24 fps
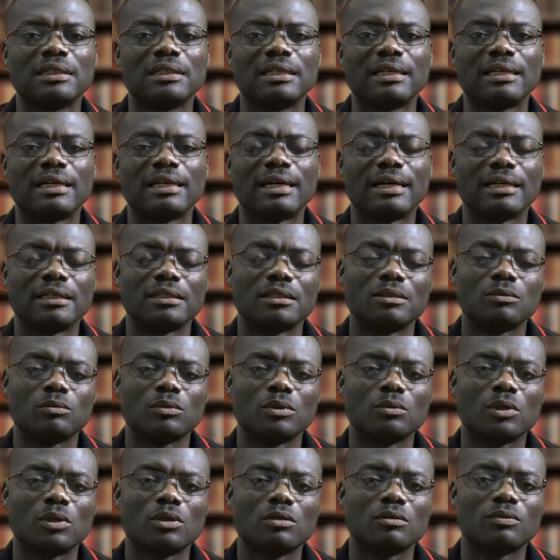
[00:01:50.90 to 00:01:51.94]
And we
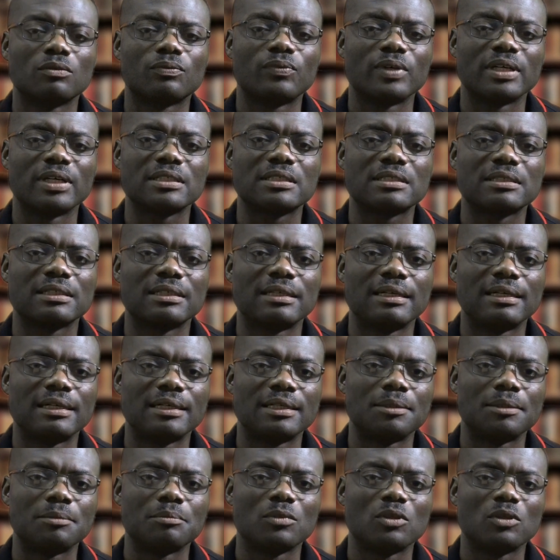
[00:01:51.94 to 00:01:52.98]
want to first
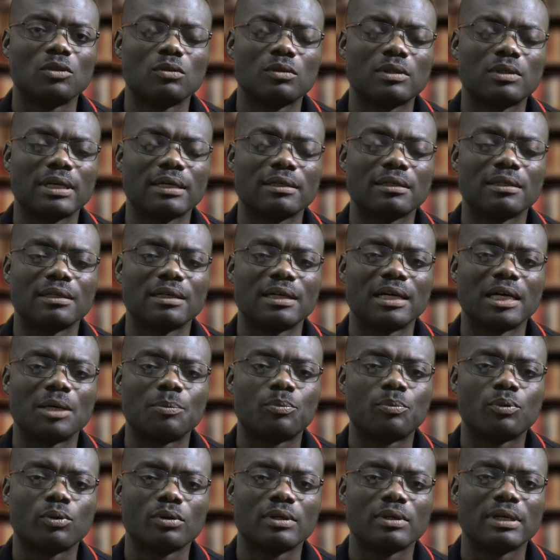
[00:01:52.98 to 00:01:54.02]
look at a
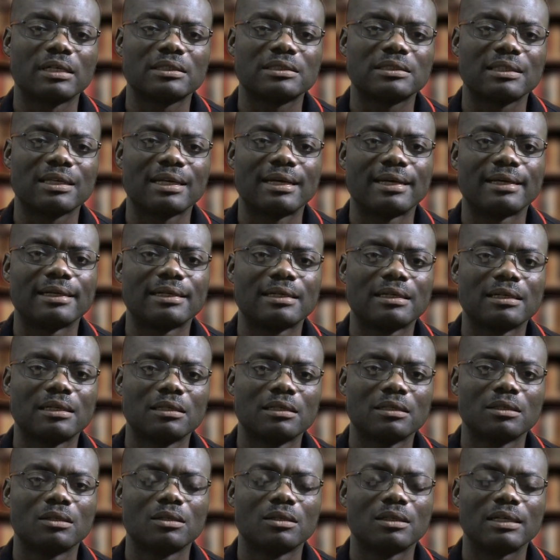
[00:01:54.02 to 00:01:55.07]
product like
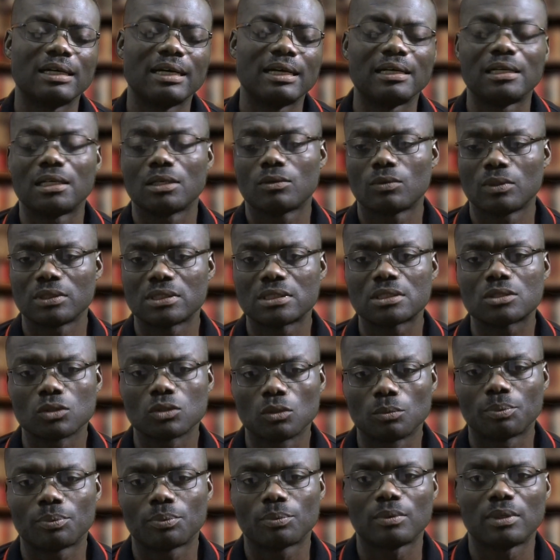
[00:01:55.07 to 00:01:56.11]
a liquid
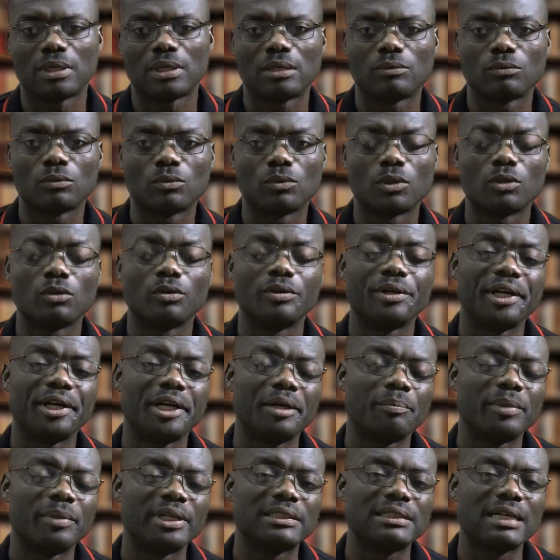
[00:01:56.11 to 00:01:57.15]
soap. And we want to
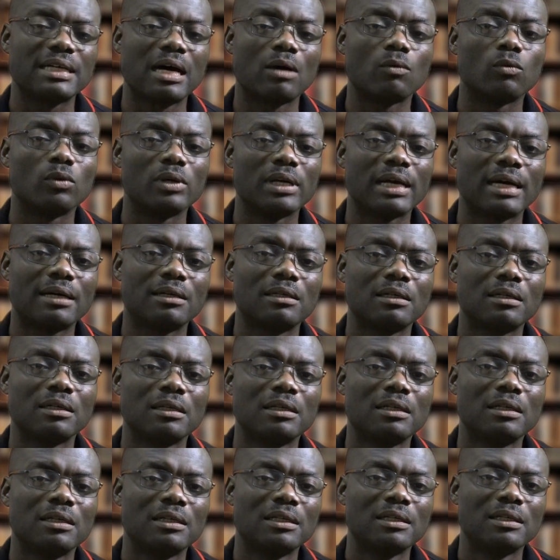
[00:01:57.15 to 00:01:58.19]
name it Awula
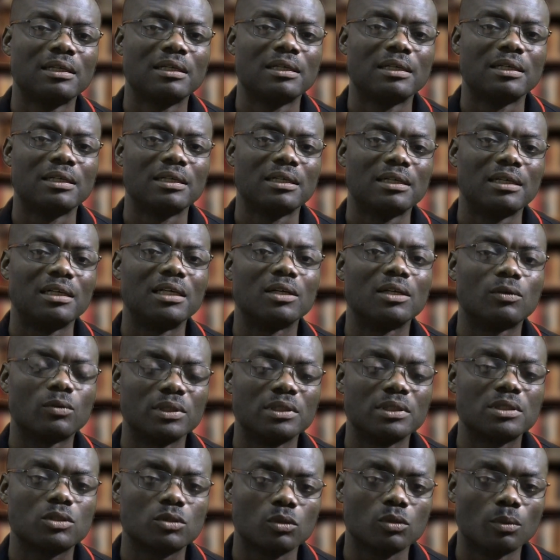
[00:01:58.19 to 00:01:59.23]

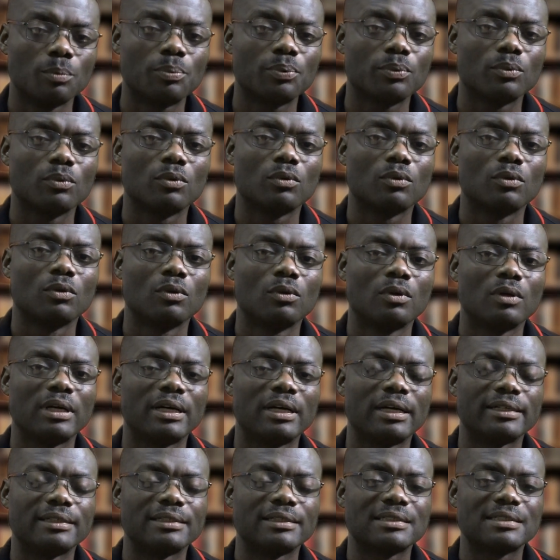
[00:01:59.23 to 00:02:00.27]
liquid soap.
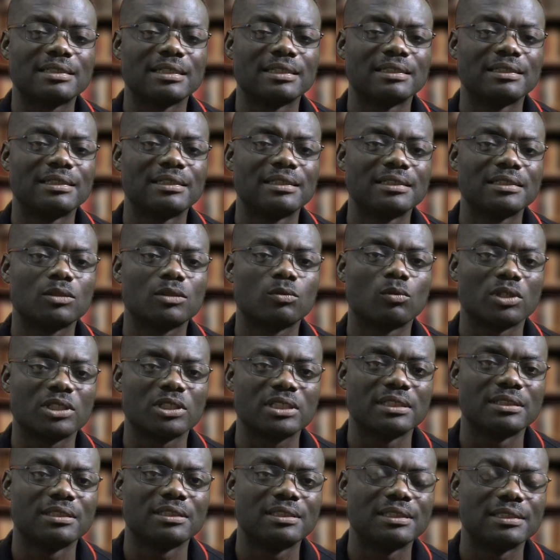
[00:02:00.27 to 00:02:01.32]
And it's a
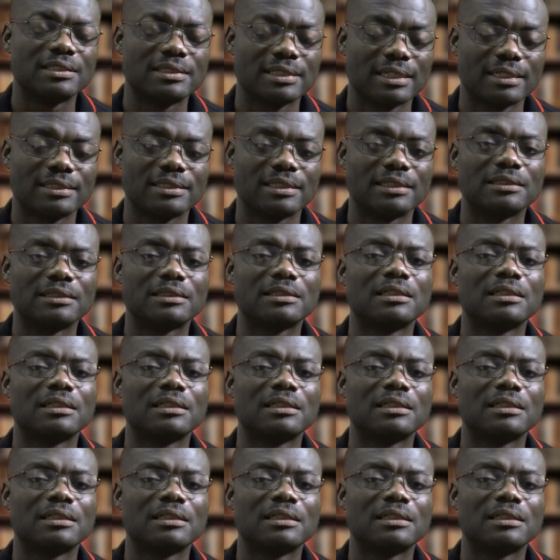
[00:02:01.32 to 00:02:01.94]
dishwashing detergent.